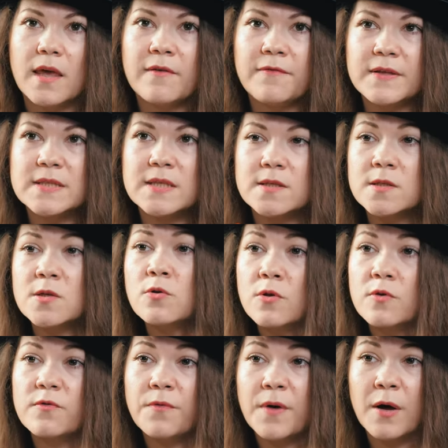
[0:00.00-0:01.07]
If it's a
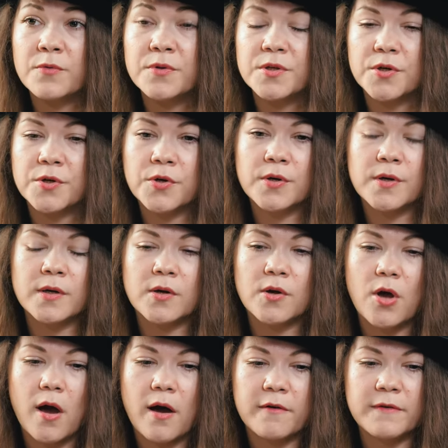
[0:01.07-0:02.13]
solo founder,
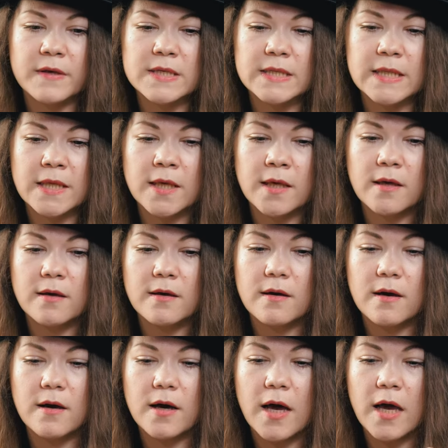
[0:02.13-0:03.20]
obviously
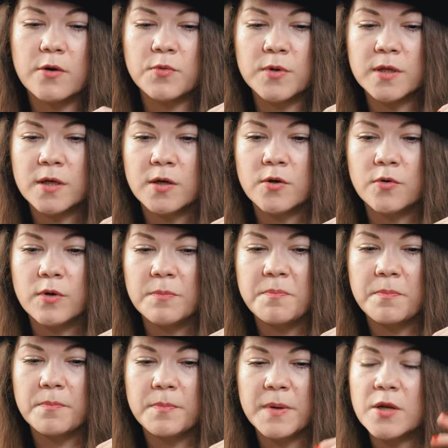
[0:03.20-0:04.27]
I would go a
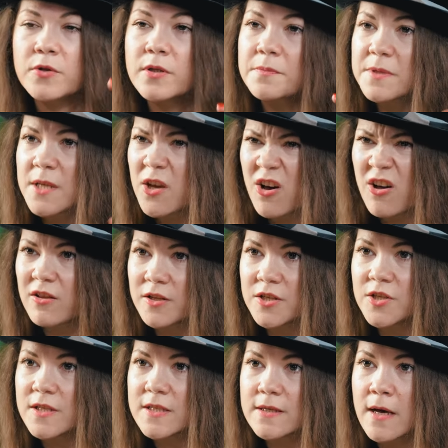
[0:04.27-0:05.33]
bit on the
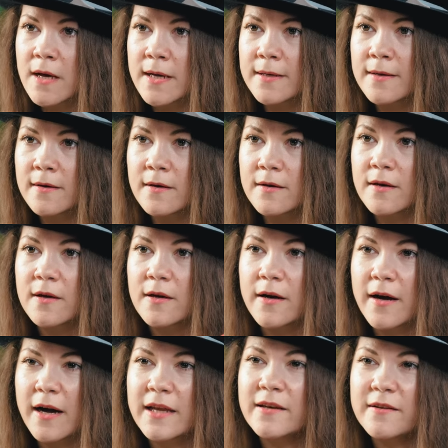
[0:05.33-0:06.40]
psychology side
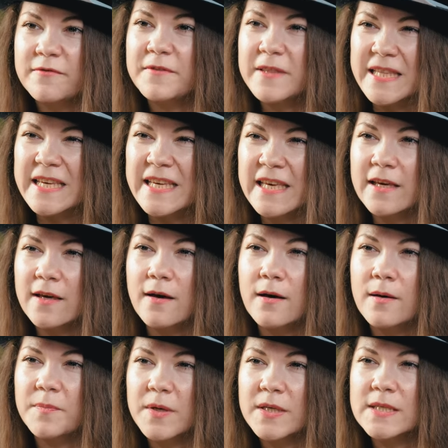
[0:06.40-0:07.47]
kind of digging
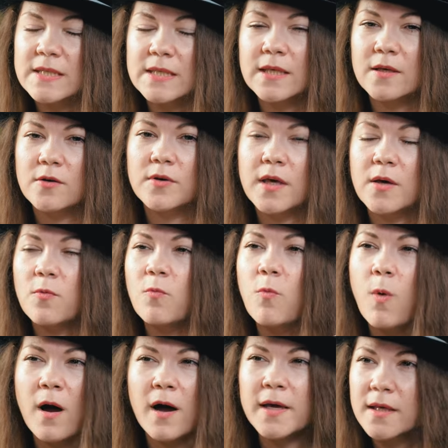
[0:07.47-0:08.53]
up and seeing okay
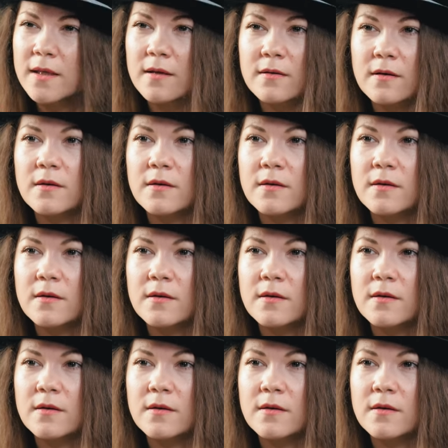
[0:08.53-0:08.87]
why